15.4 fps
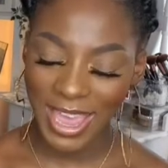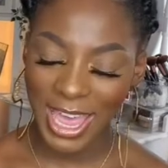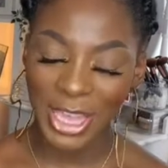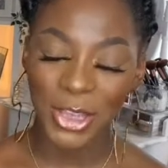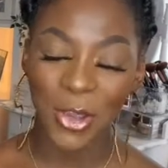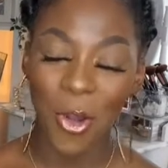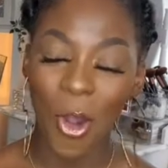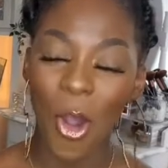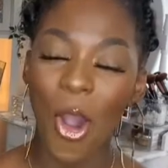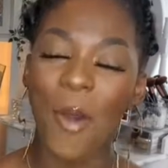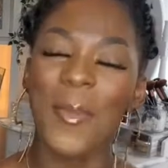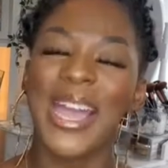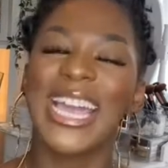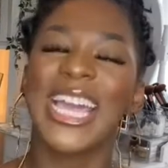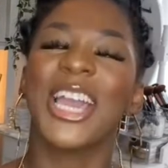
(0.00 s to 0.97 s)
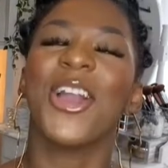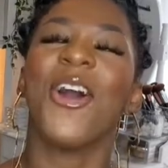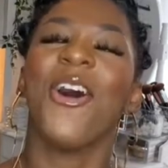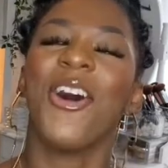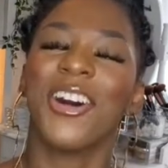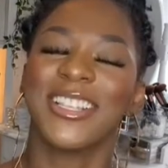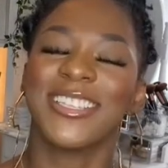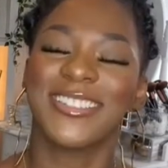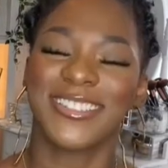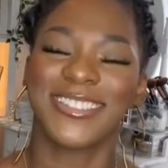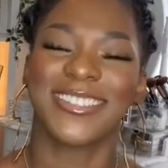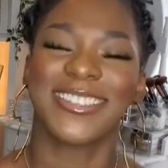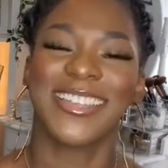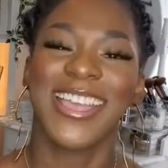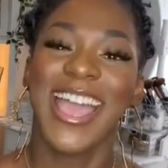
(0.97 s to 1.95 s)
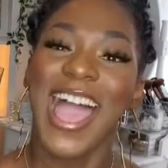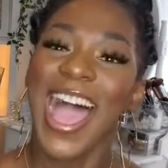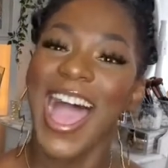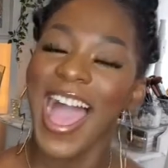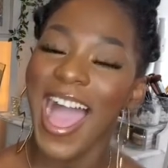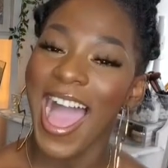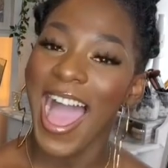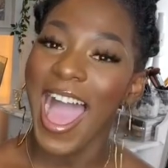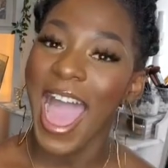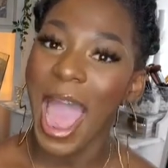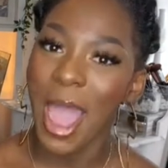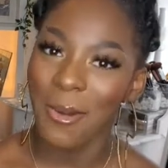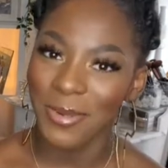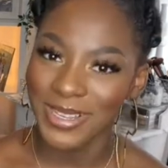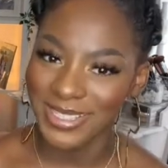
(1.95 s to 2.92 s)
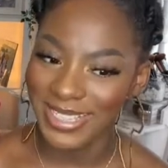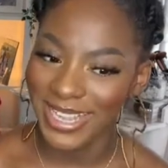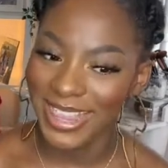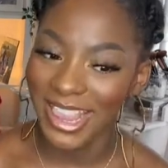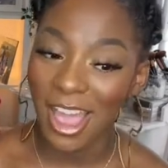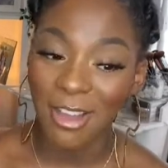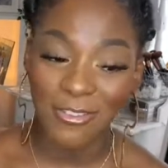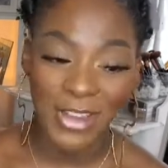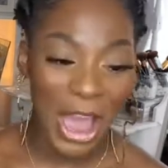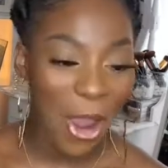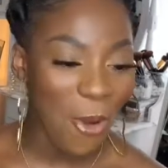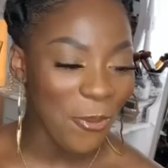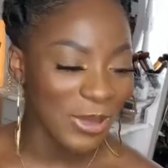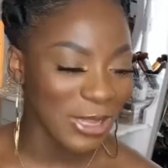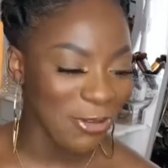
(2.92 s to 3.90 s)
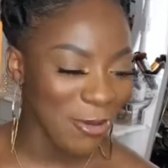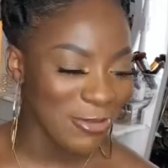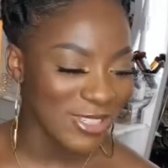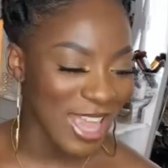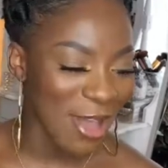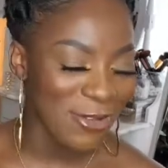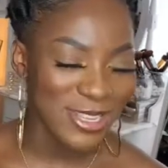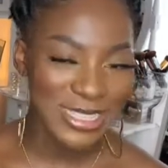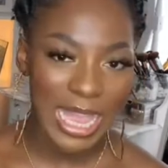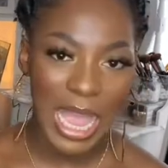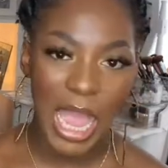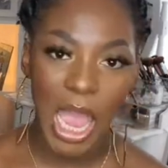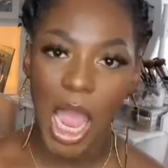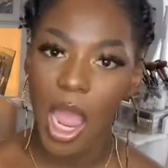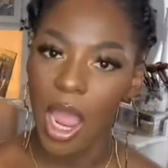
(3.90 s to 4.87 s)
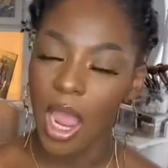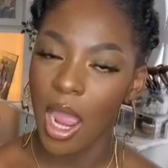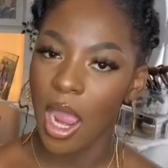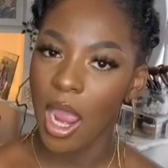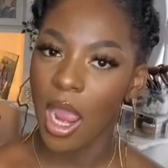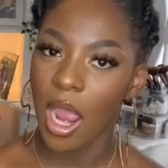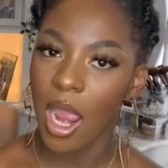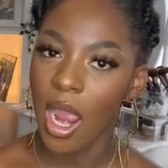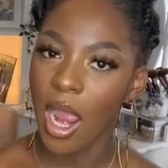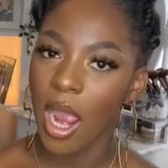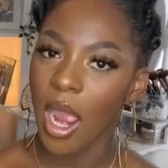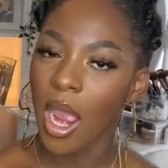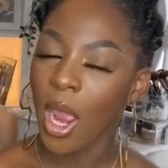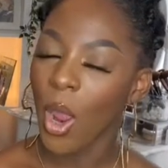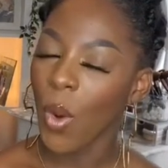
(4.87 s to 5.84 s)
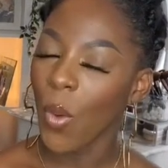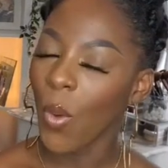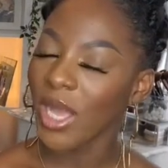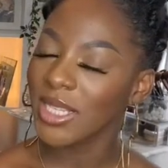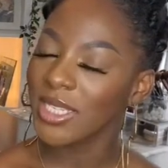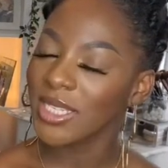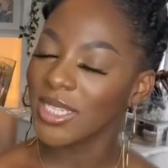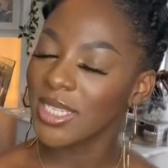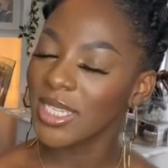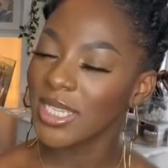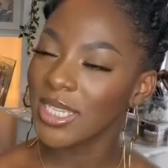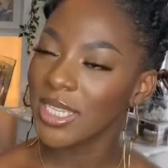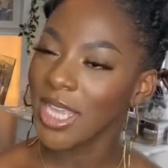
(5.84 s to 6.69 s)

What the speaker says: and oh my god, I was in love. I opened the website, I was like, what?